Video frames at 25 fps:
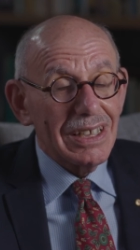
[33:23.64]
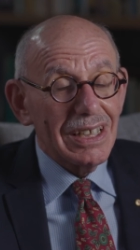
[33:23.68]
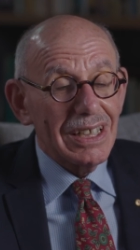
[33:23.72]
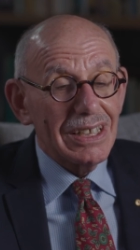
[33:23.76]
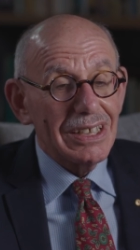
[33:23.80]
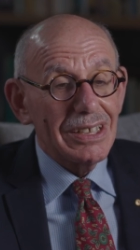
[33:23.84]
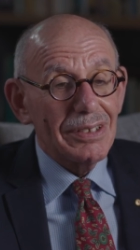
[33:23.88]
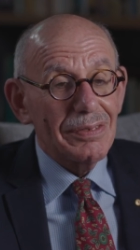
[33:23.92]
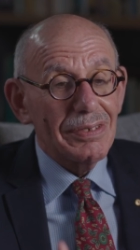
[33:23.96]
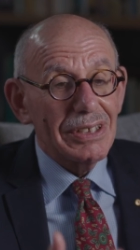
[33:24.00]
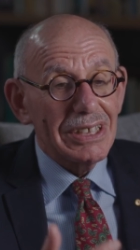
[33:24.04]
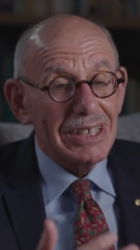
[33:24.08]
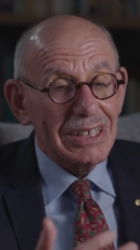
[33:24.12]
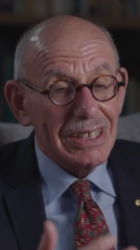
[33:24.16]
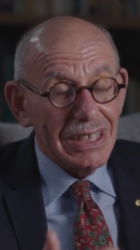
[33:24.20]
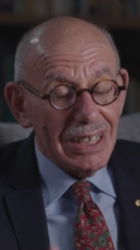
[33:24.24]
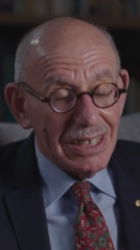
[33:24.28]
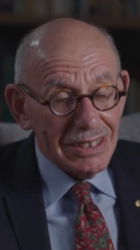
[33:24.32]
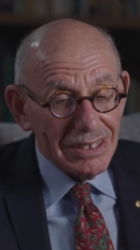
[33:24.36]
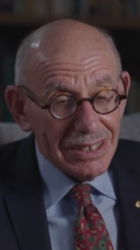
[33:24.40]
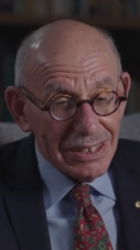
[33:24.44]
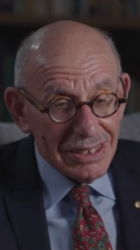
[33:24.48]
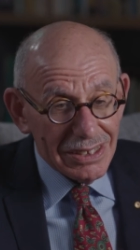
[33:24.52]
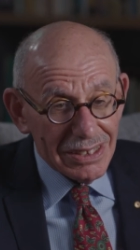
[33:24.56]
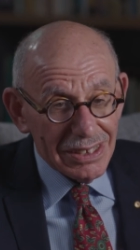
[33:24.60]
And if it
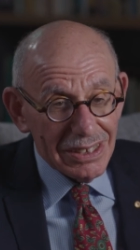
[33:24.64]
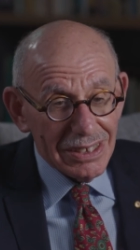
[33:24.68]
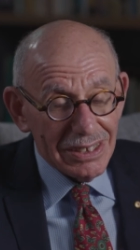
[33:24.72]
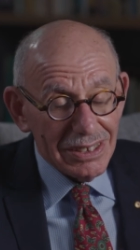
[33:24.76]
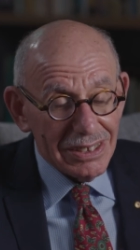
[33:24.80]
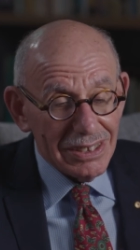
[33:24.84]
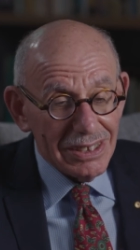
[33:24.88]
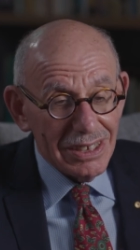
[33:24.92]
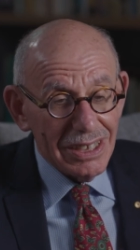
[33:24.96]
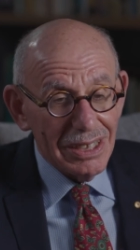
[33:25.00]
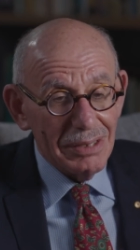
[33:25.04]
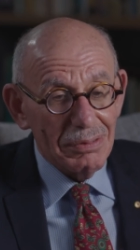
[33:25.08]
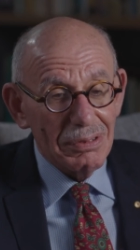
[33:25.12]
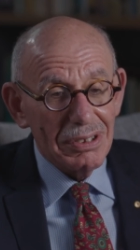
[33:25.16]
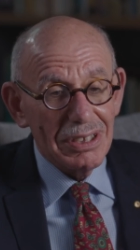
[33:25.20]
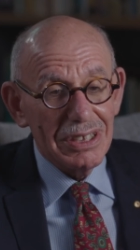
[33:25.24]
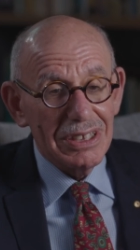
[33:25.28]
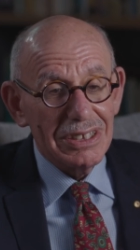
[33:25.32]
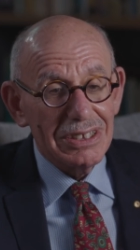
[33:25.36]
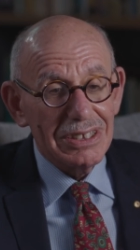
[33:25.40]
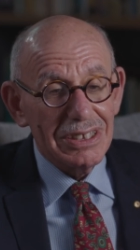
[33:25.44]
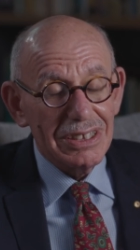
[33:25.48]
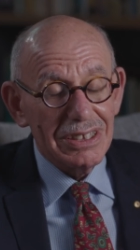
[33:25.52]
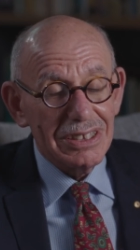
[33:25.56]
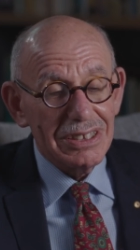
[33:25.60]
does exist, it will
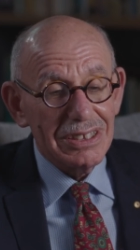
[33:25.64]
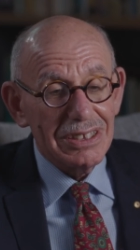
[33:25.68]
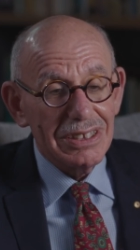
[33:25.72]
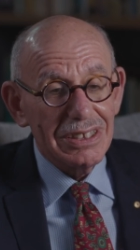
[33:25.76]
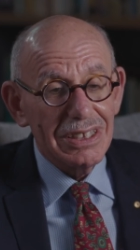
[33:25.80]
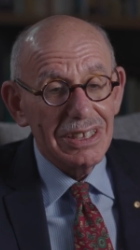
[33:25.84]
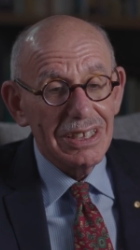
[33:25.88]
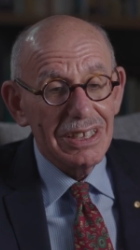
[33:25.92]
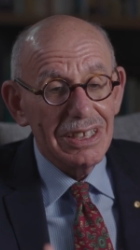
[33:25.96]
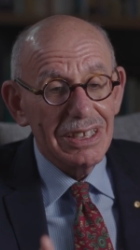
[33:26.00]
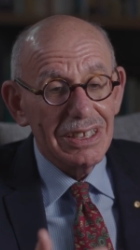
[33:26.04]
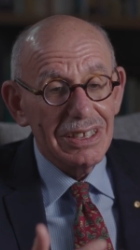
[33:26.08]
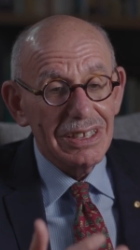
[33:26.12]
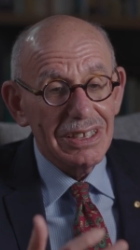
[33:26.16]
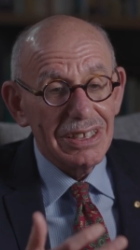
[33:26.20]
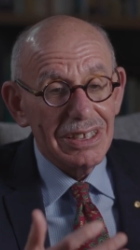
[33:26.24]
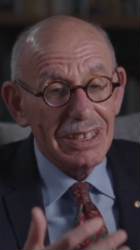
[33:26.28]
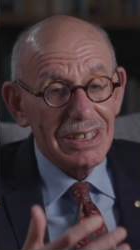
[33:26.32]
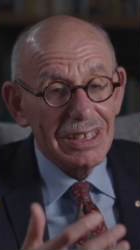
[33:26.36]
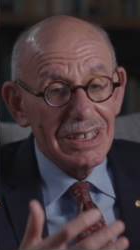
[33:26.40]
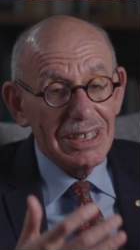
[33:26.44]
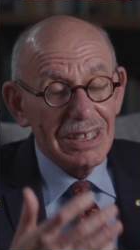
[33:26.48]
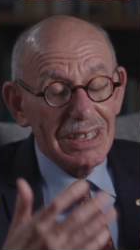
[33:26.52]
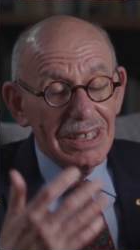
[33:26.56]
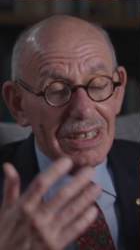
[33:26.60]
exist in a
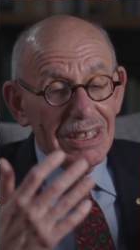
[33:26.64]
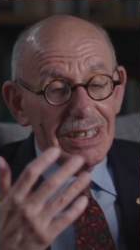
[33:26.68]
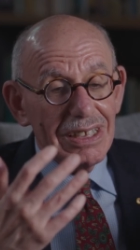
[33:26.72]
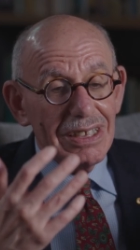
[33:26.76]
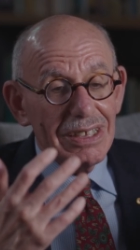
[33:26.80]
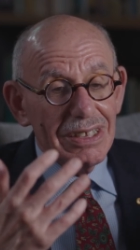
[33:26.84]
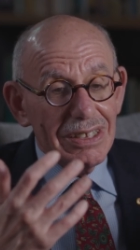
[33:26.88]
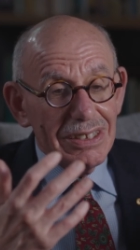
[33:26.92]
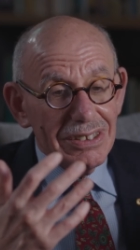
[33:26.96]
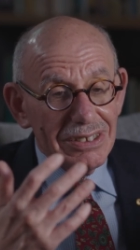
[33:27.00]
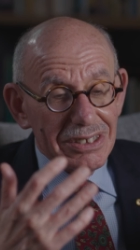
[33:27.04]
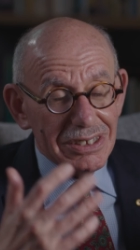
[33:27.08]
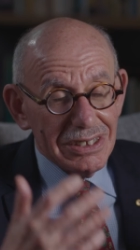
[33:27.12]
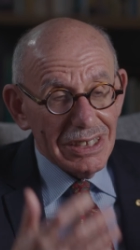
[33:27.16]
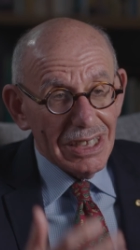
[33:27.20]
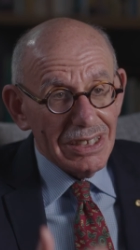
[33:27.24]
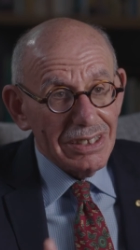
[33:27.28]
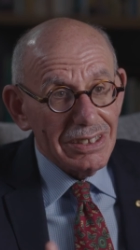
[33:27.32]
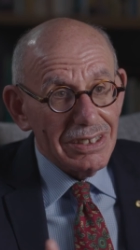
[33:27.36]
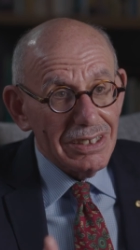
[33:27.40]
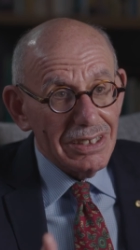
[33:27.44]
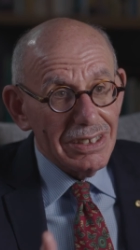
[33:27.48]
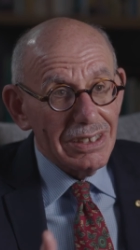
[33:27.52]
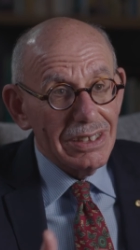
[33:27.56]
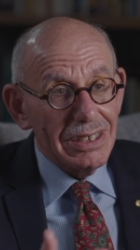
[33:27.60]

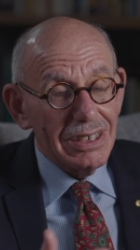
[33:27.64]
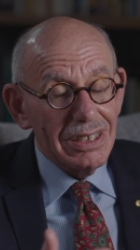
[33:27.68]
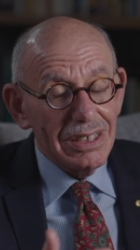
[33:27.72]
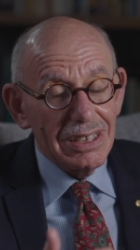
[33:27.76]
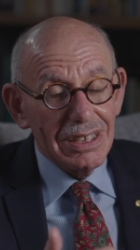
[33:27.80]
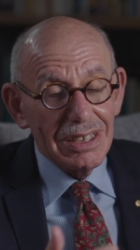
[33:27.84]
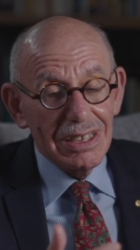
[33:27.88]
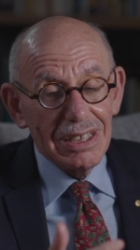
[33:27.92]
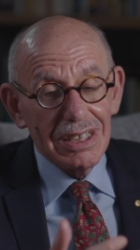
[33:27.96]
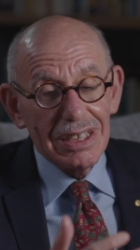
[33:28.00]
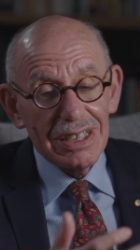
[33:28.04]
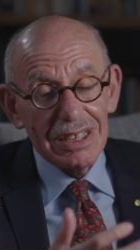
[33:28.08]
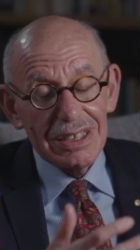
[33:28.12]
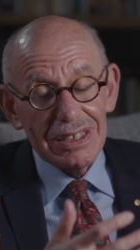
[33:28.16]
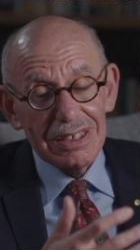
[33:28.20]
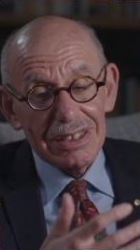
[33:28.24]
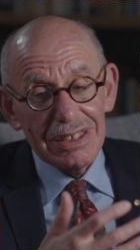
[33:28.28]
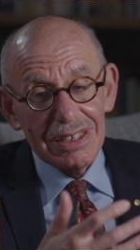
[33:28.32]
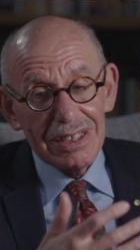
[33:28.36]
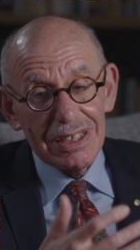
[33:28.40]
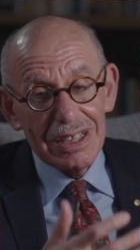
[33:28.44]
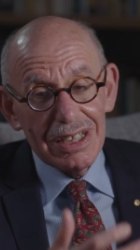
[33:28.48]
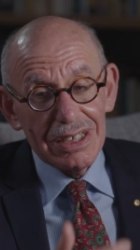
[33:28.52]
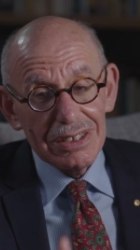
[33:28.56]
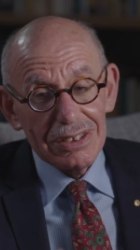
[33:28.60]
stunted and
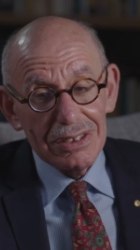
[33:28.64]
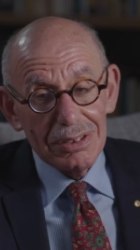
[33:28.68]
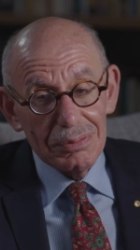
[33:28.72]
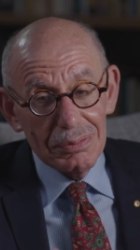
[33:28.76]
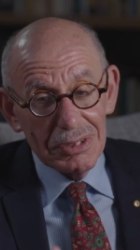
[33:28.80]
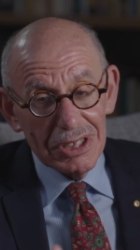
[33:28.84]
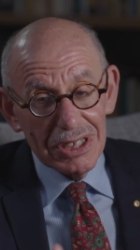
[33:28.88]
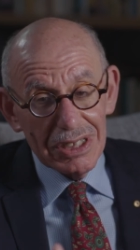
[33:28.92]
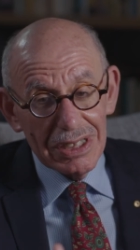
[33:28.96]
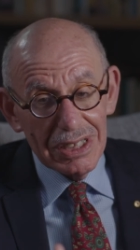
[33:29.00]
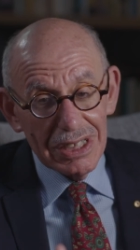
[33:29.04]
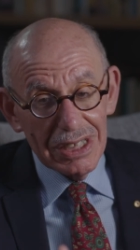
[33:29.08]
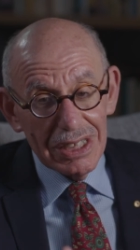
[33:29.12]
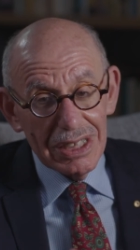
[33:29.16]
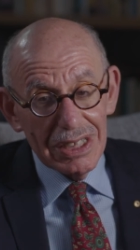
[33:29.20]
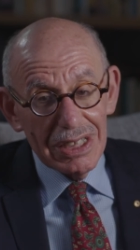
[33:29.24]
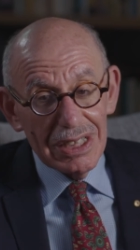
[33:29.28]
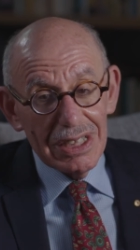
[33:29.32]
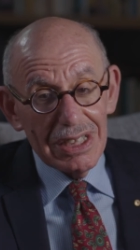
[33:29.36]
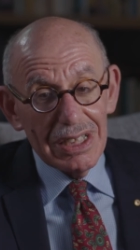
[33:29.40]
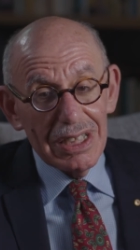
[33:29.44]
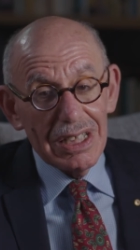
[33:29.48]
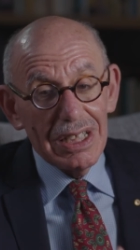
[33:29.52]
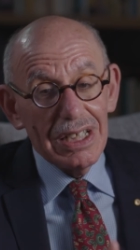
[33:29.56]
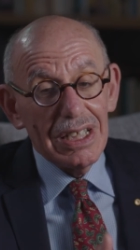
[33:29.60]
ultimately
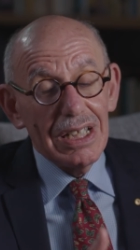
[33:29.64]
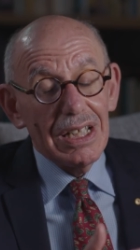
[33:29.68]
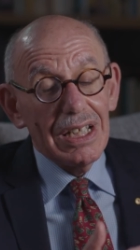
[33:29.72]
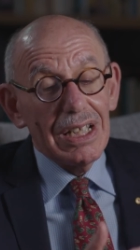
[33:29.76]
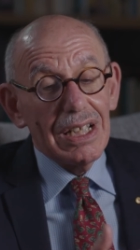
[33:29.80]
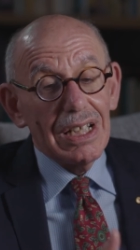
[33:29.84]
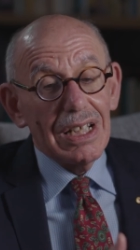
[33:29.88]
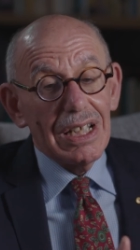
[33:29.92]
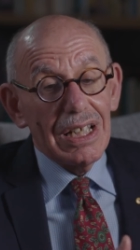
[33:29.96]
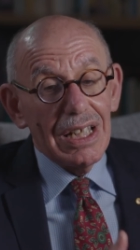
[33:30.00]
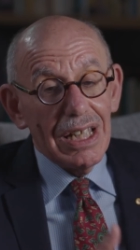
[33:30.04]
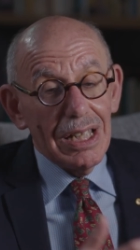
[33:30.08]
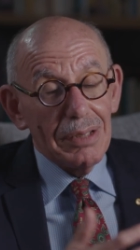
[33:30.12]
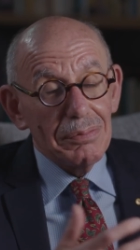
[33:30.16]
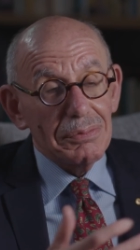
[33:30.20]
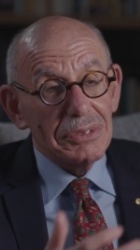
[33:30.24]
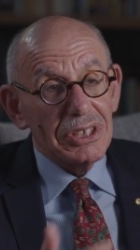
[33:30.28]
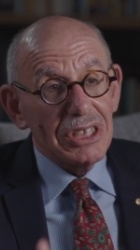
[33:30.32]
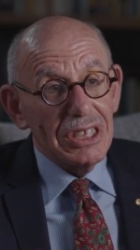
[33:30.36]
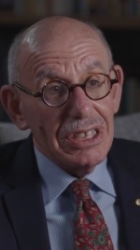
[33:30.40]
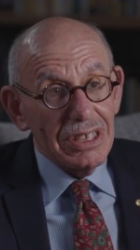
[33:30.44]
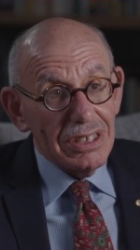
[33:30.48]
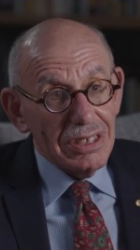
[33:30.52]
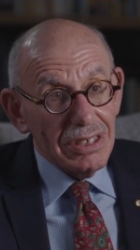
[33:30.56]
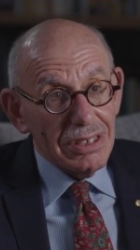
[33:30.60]

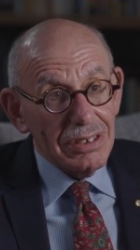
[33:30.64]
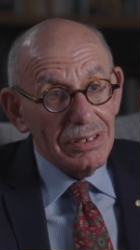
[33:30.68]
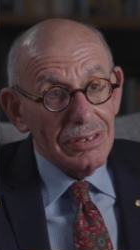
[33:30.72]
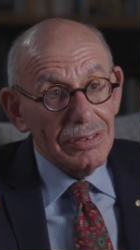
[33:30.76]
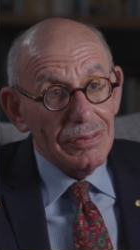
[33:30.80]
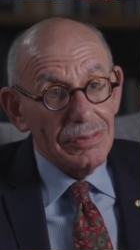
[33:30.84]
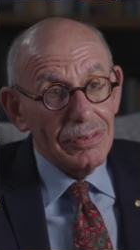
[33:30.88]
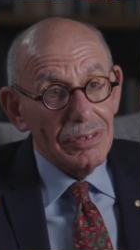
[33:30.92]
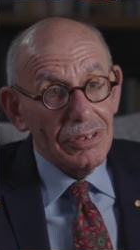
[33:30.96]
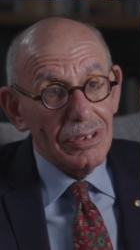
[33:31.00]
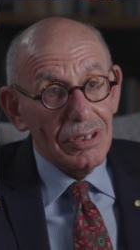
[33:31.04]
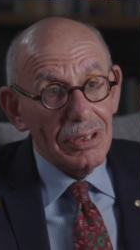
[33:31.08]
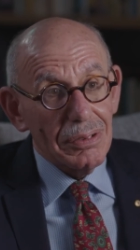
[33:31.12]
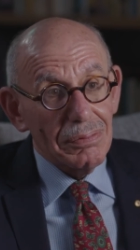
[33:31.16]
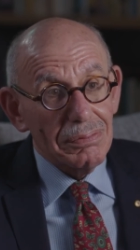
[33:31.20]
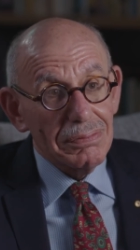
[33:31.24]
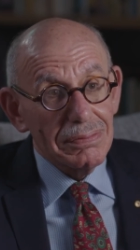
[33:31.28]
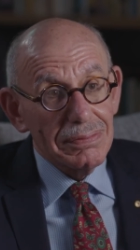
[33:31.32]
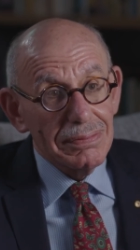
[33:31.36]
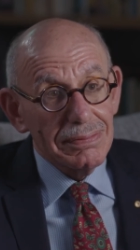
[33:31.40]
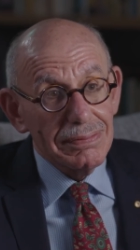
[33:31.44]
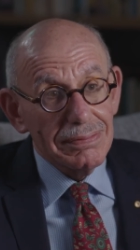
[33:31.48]
emptied form.